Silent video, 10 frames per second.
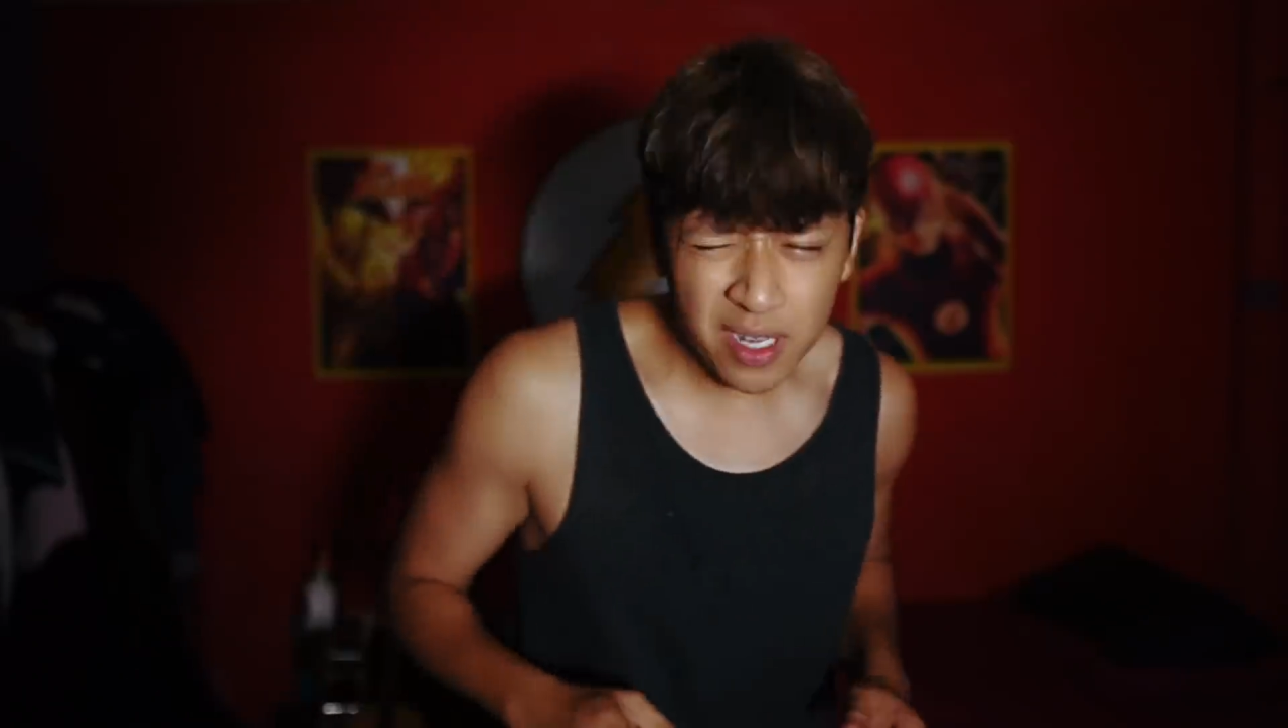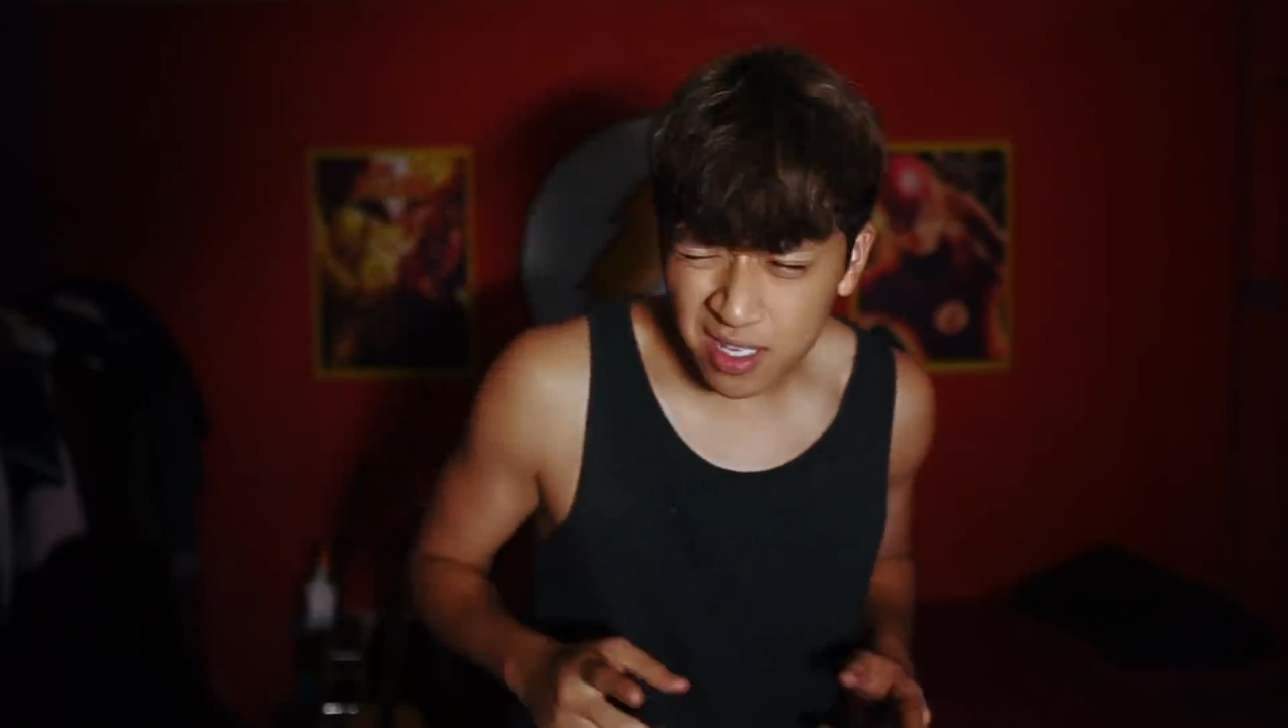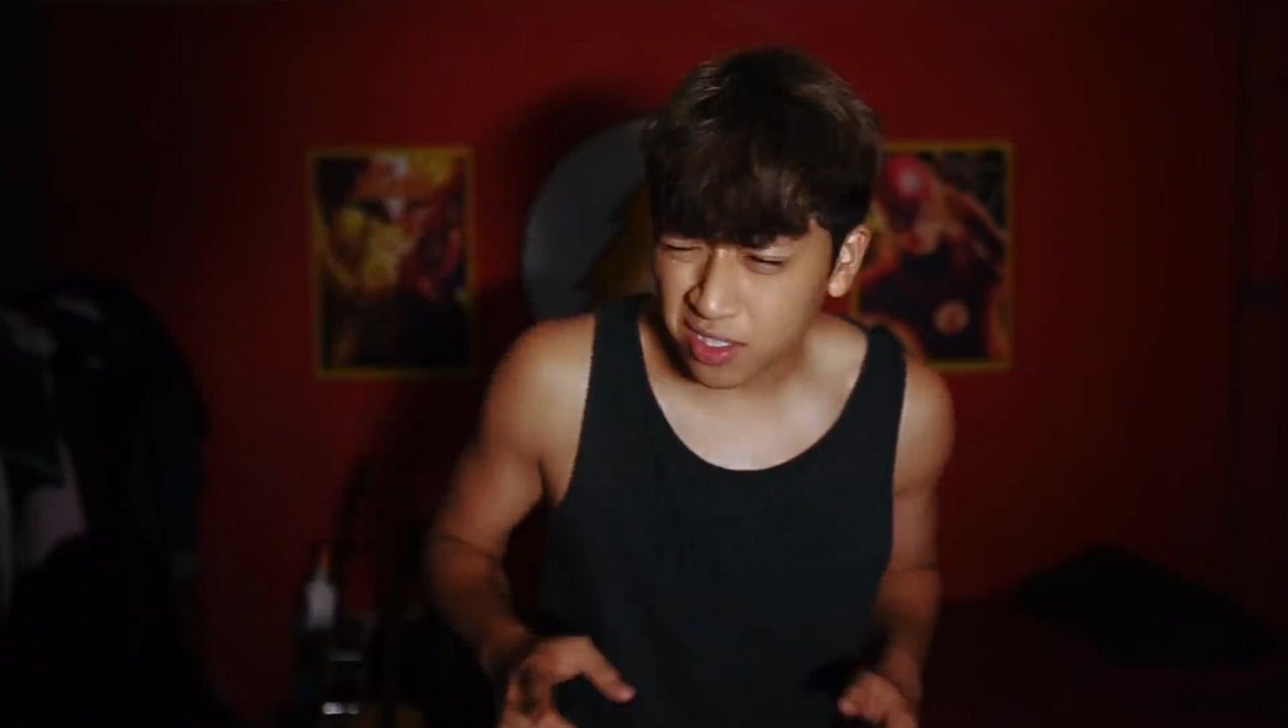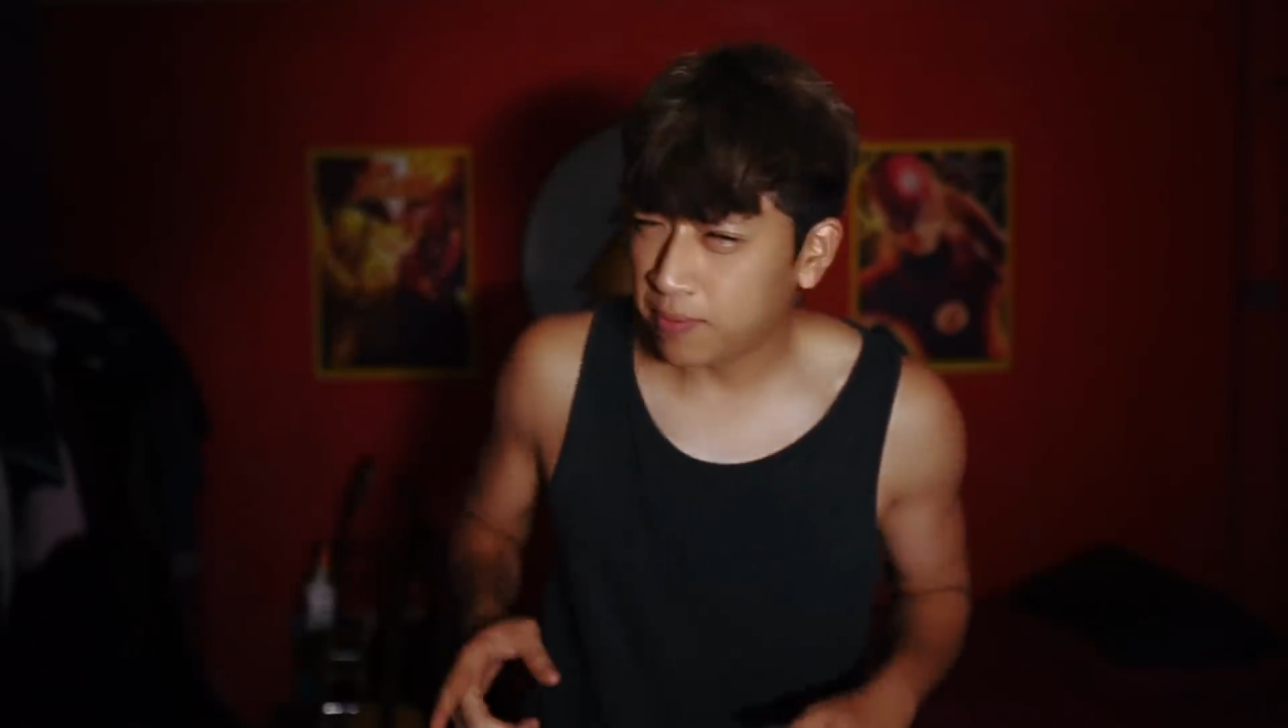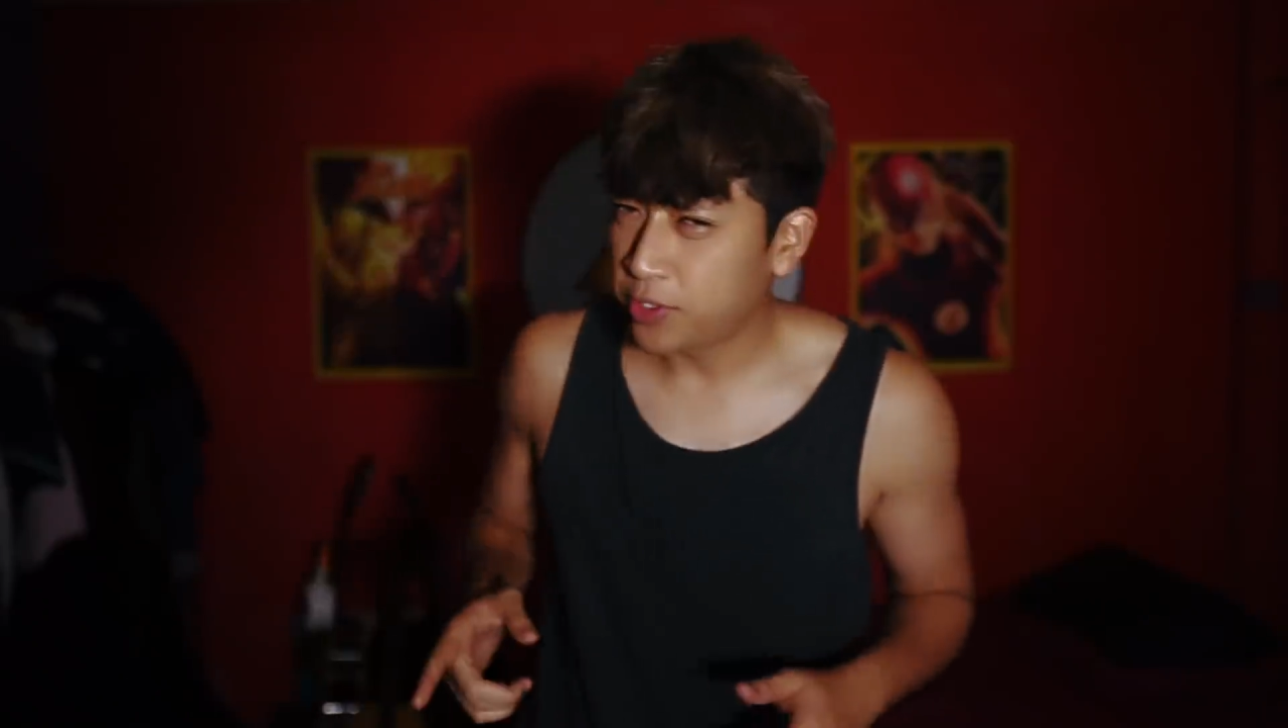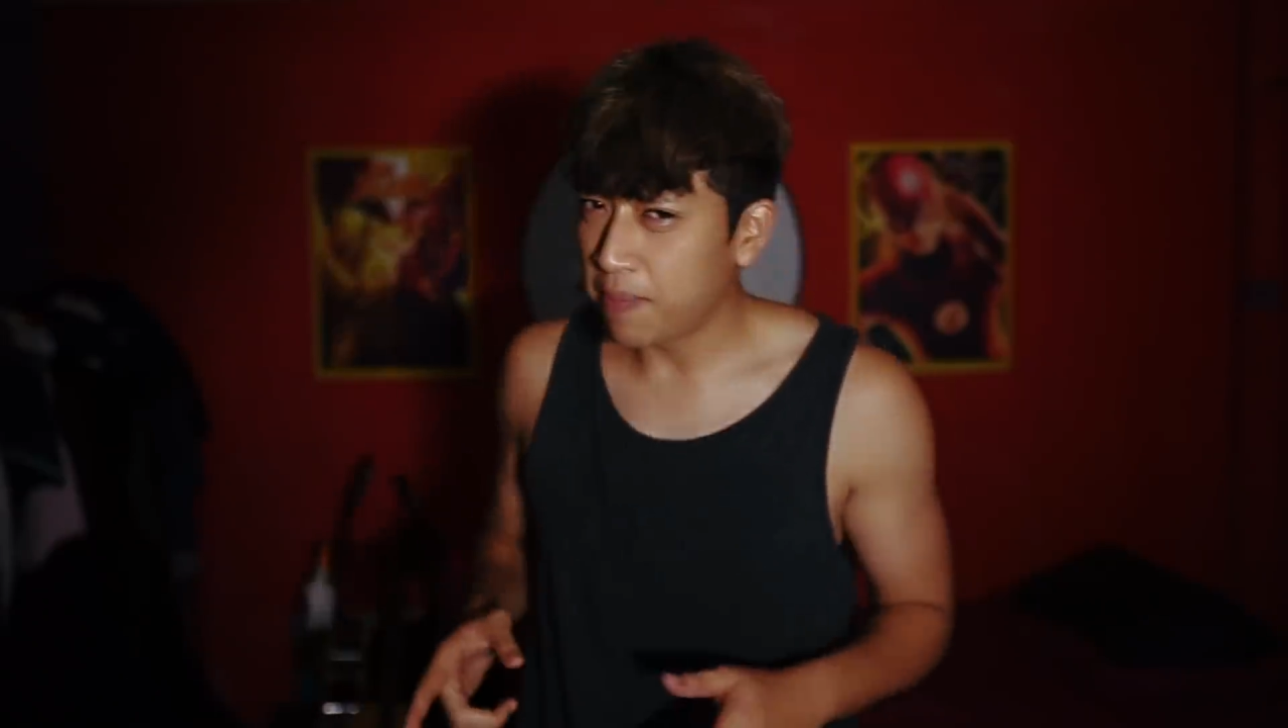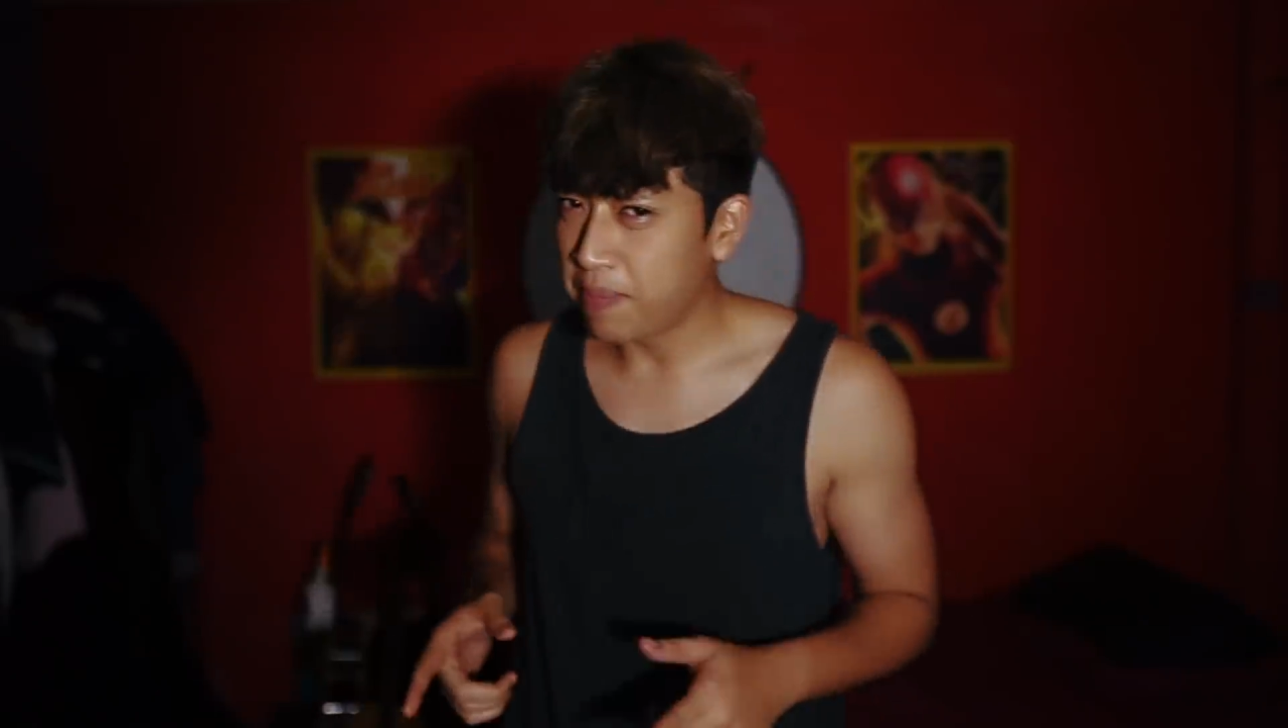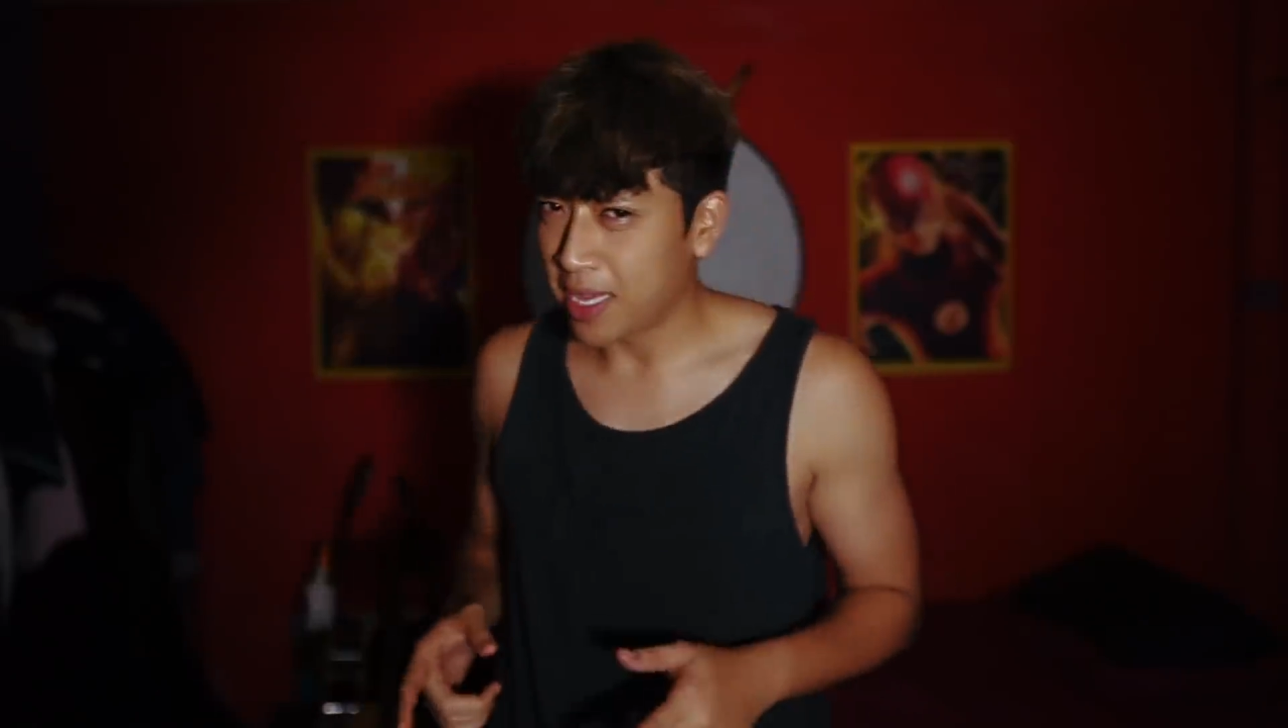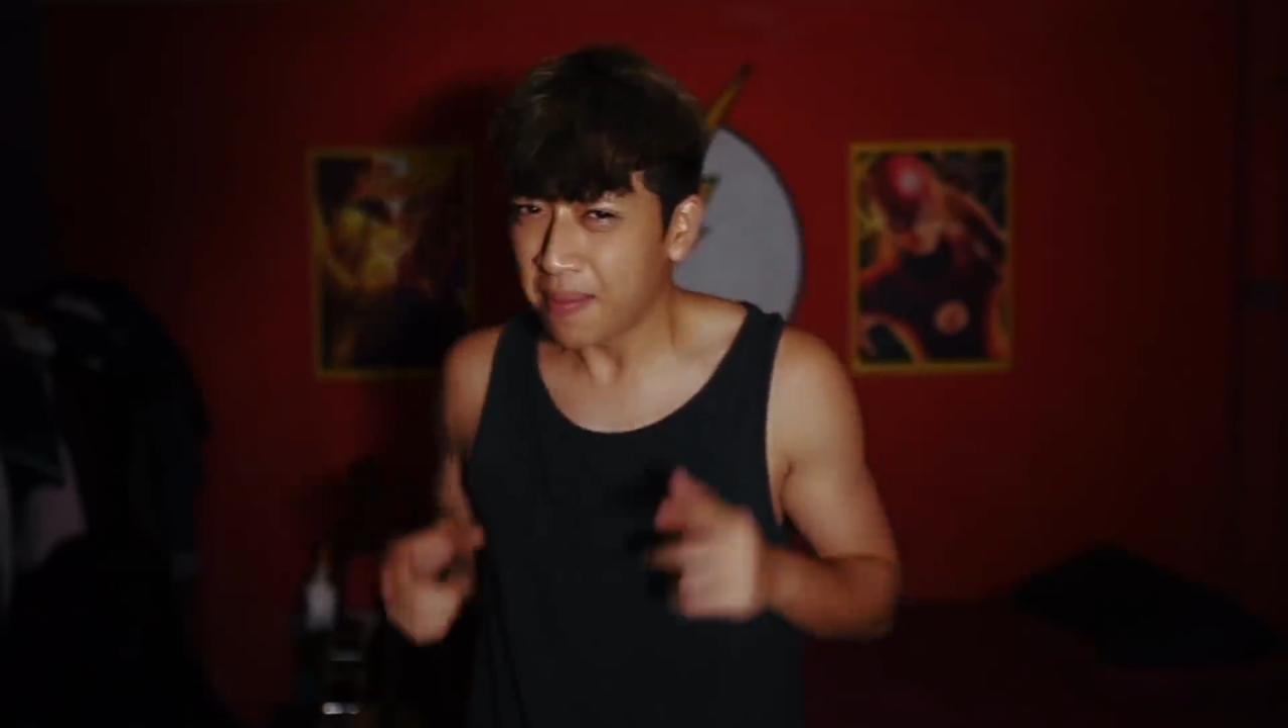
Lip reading: gonna stop jumping.